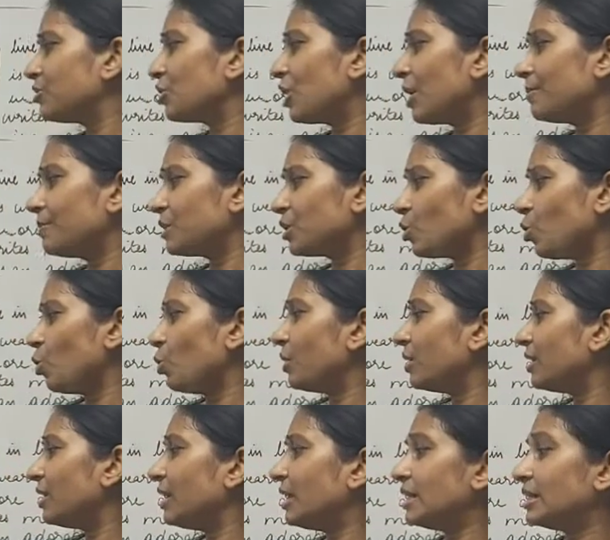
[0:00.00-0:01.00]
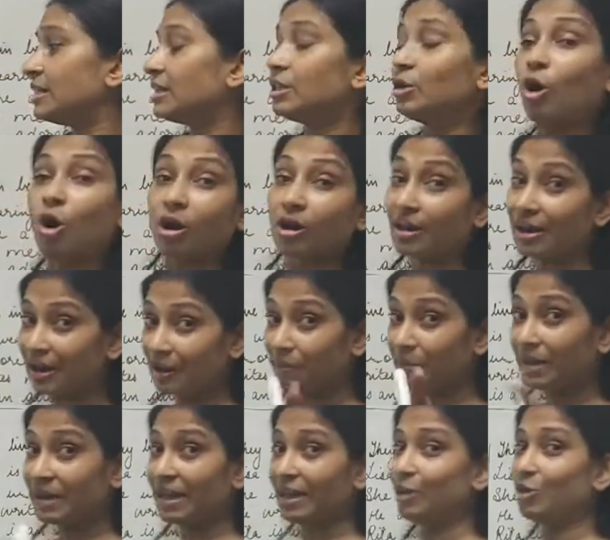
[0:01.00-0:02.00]
jumps over the lazy dog. Let
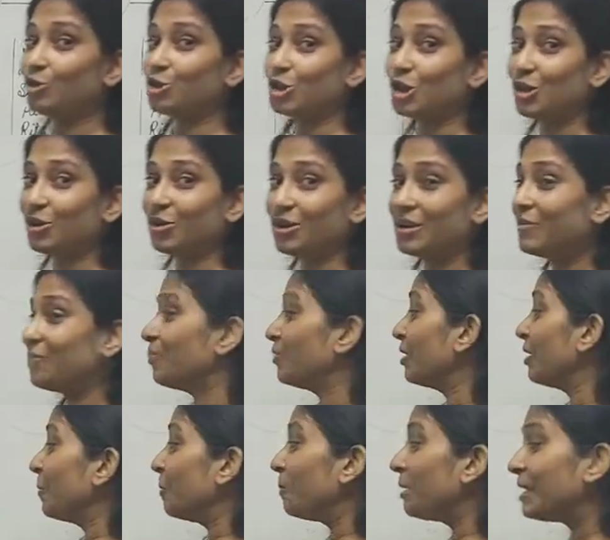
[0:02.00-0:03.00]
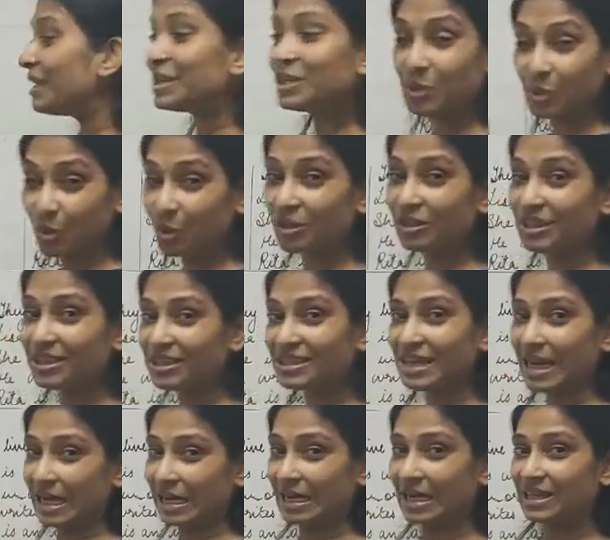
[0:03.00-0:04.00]
me tell you, children, please note this
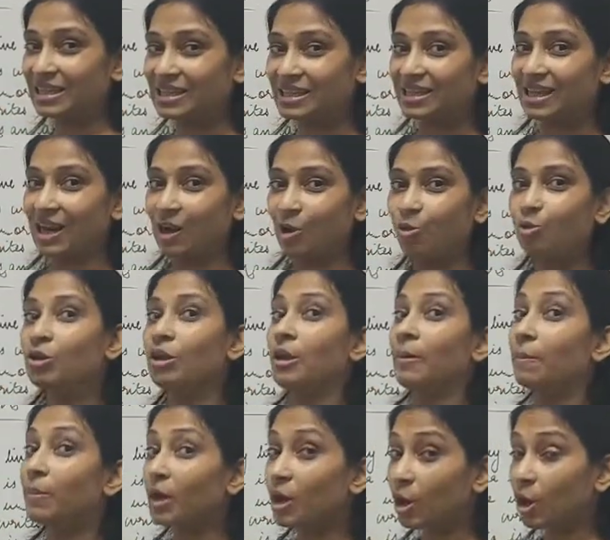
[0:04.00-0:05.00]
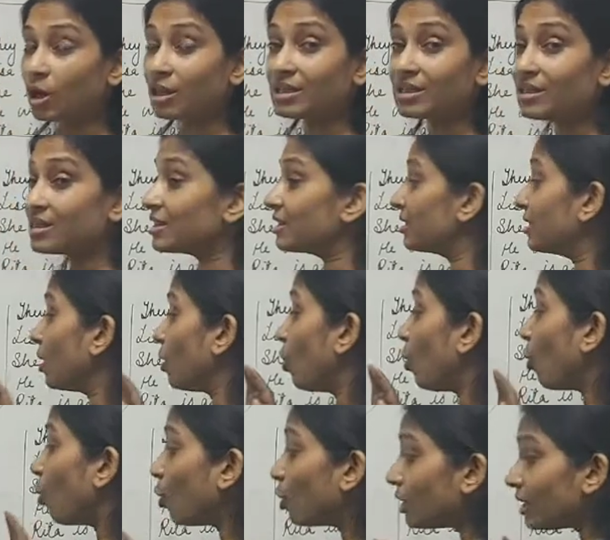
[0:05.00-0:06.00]
sentence down because this is
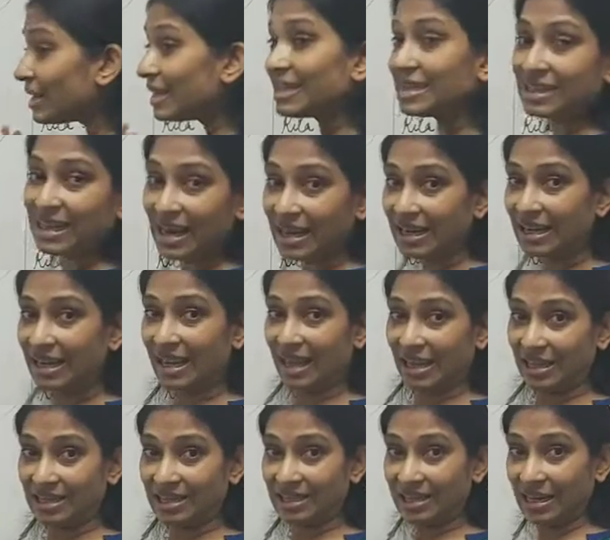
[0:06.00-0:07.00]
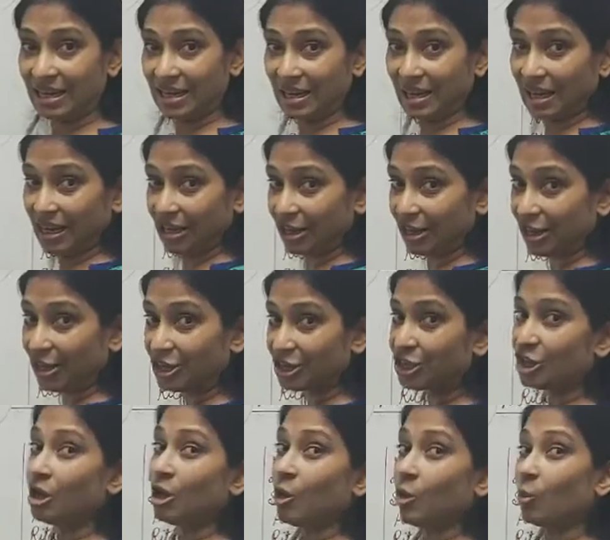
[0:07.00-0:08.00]
the only sentence in English
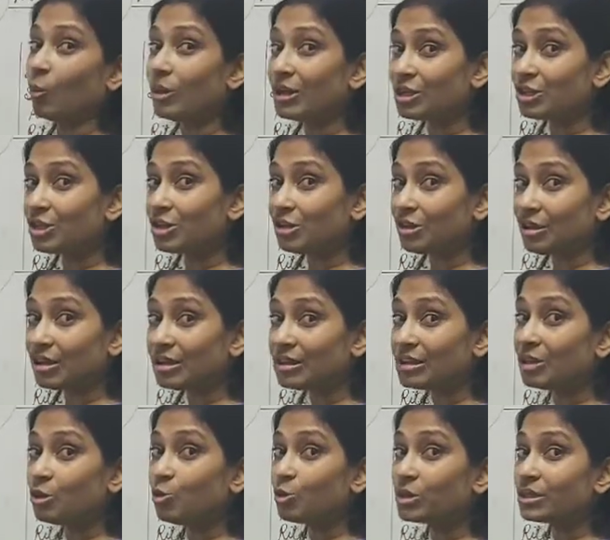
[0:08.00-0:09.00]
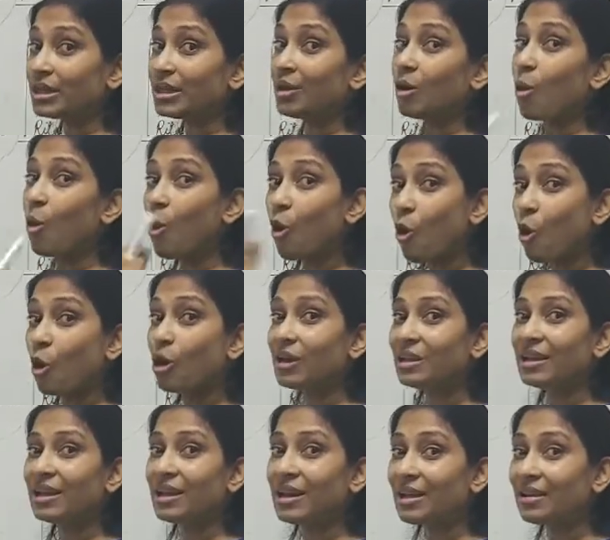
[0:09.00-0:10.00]
which is using all
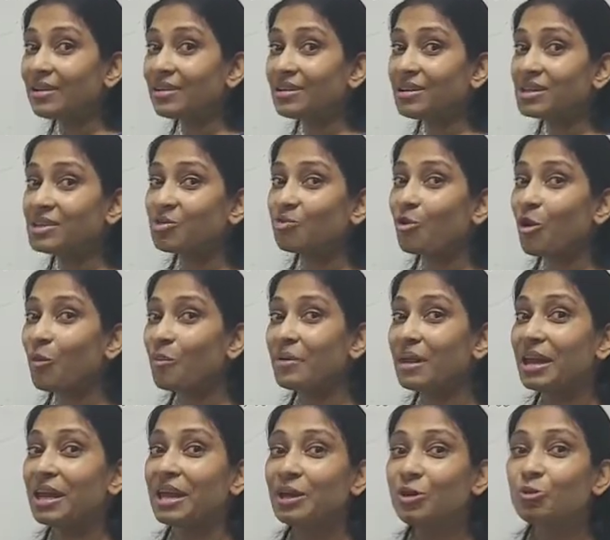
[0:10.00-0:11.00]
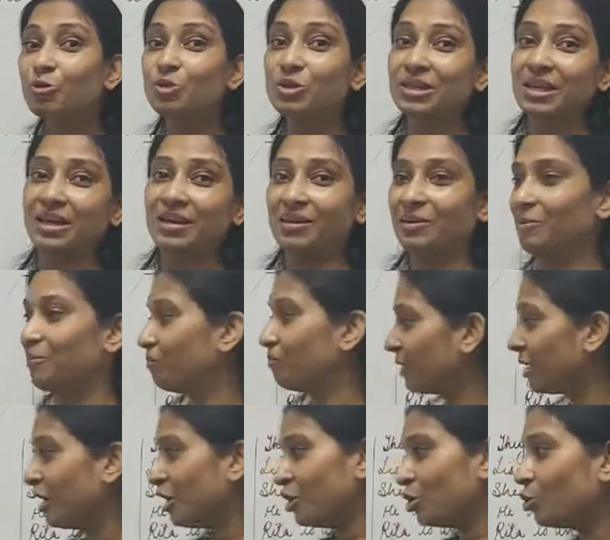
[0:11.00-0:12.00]
the letters from A to Z.
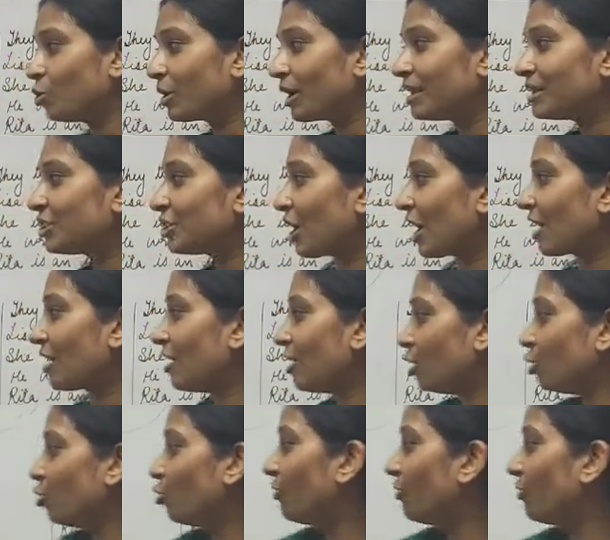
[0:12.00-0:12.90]
You can check. Do